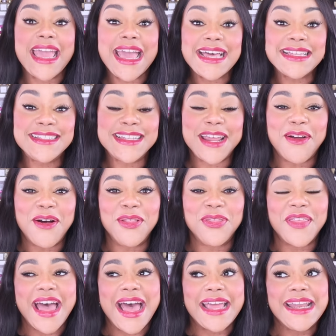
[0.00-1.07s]
And at all
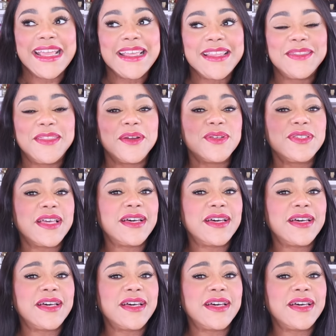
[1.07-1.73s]
that, there's